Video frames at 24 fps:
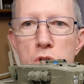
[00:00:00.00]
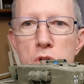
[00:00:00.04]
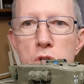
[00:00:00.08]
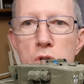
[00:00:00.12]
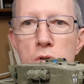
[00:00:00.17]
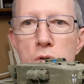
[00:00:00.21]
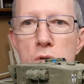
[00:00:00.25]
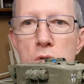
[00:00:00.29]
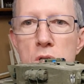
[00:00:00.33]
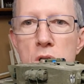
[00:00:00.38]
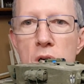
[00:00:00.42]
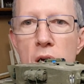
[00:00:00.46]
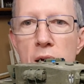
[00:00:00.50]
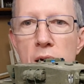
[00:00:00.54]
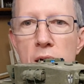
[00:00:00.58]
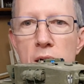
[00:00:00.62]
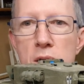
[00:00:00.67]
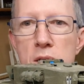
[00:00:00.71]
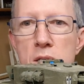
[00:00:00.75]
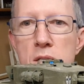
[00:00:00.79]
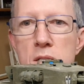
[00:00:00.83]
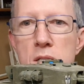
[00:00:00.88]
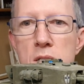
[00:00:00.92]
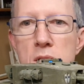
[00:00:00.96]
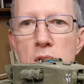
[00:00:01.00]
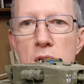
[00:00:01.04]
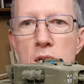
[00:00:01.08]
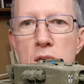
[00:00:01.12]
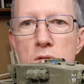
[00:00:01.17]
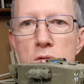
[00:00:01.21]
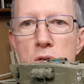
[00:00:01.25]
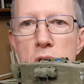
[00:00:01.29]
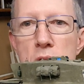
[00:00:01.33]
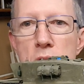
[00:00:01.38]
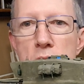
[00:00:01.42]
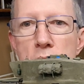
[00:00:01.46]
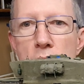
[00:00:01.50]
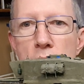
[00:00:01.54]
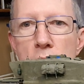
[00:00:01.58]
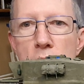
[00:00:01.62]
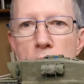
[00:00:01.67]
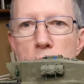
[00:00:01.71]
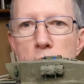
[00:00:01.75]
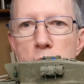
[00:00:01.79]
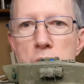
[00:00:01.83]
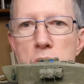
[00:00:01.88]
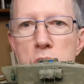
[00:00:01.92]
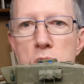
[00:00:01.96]
II tanks series that I
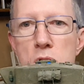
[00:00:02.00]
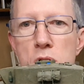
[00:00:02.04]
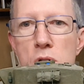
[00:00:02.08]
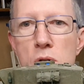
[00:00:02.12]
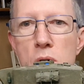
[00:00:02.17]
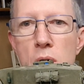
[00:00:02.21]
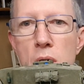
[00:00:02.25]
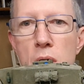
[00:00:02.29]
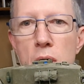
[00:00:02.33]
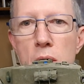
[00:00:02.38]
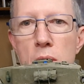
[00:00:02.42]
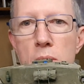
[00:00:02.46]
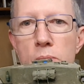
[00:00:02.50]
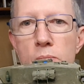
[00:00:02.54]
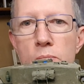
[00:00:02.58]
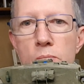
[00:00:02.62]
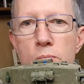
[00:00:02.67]
was doing.